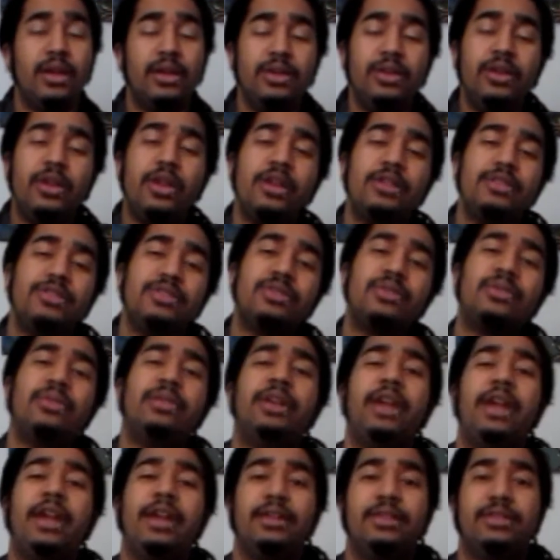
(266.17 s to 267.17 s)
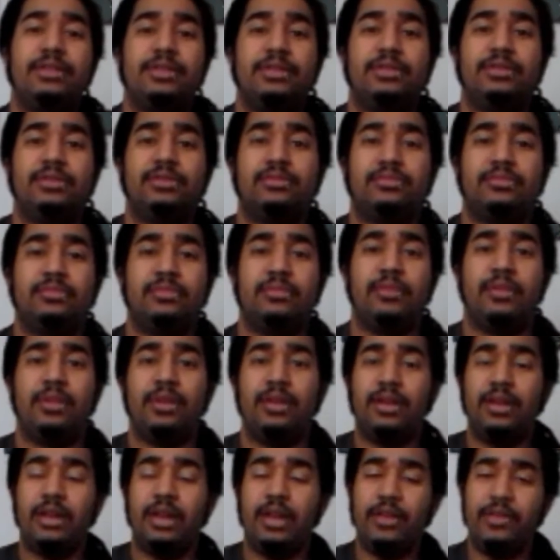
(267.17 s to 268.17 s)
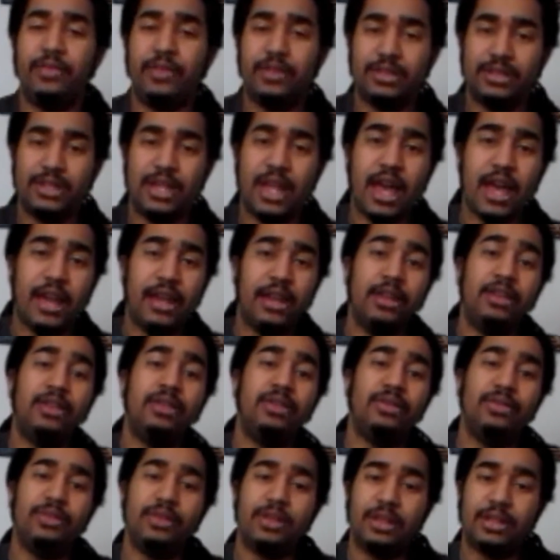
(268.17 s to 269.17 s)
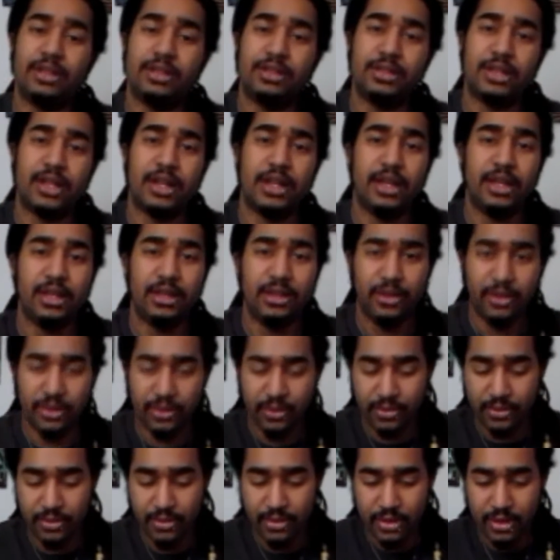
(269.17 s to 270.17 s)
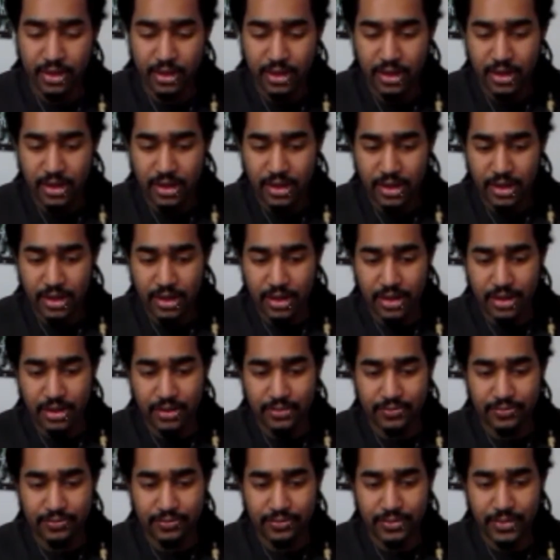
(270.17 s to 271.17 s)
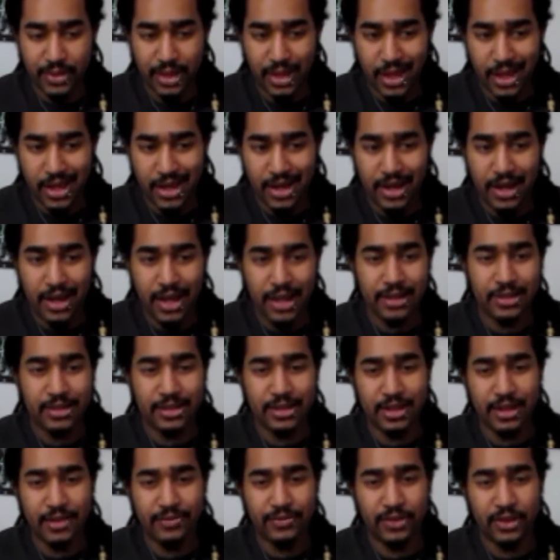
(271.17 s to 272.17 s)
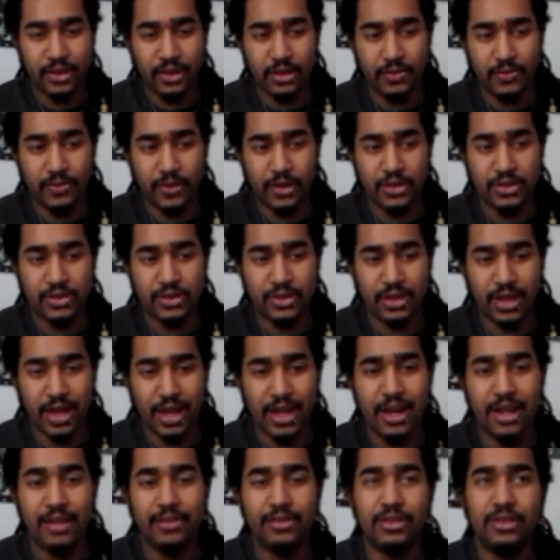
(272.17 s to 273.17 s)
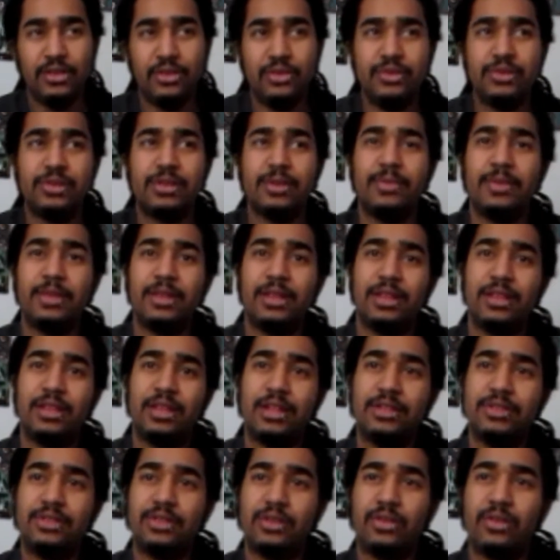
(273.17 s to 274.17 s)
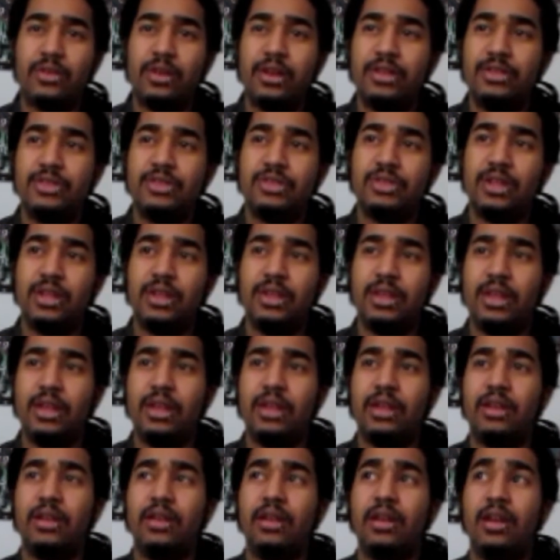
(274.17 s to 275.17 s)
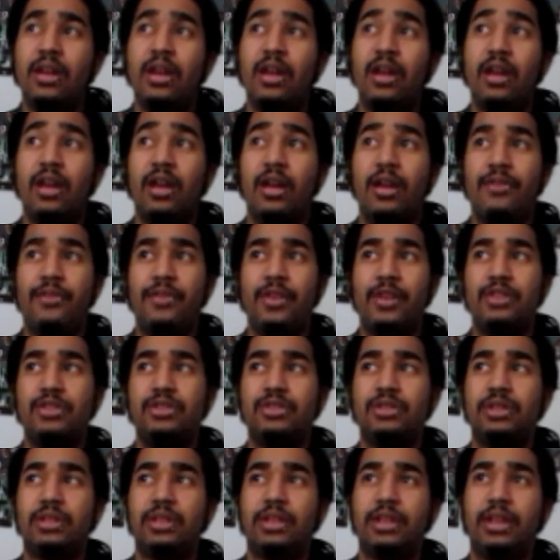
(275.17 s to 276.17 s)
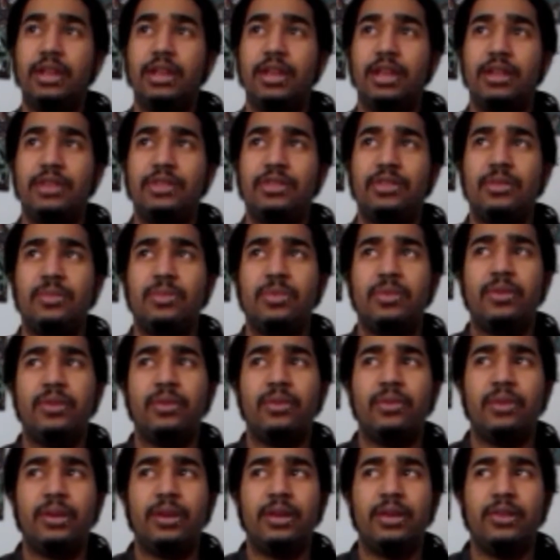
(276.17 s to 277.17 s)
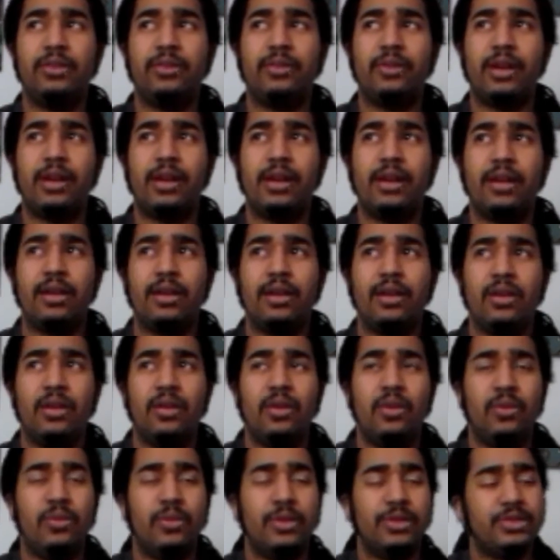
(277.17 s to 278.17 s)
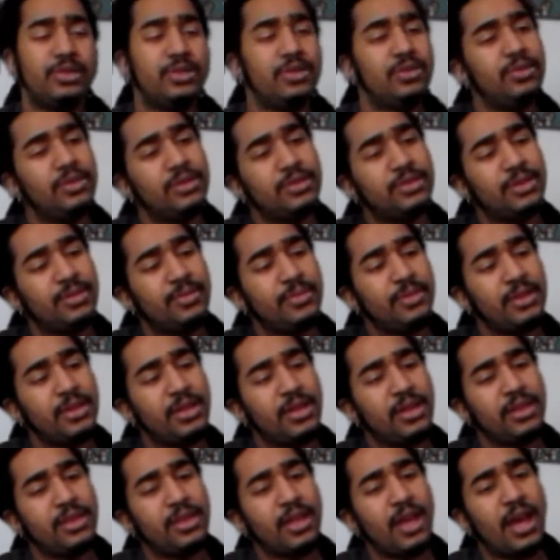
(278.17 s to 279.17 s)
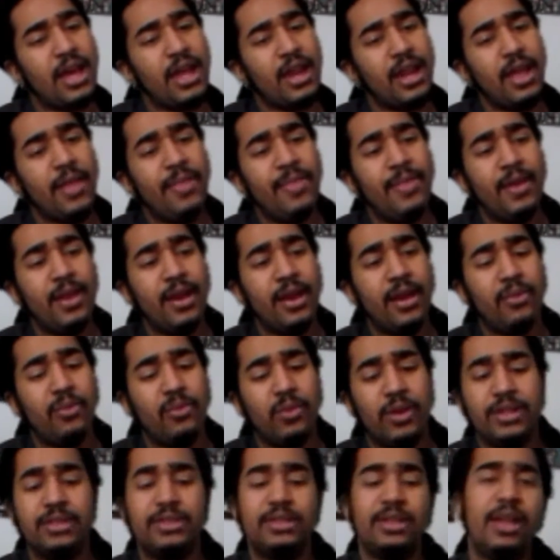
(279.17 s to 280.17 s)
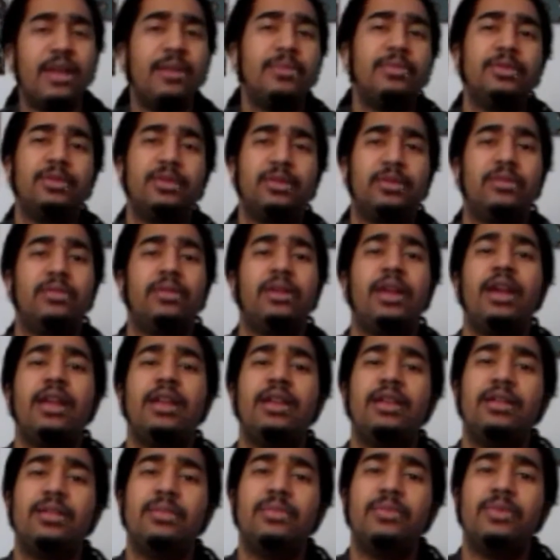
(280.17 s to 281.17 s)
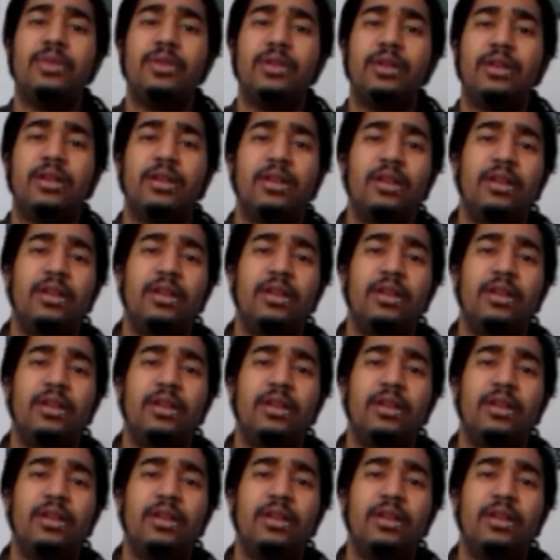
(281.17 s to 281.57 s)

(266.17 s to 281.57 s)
just create. If it's not in you, then it's not in you. And I'd hate to use something like that as a crutch and then eventually get to the point where either I wasn't doing something like that and then I wasn't able to create anymore.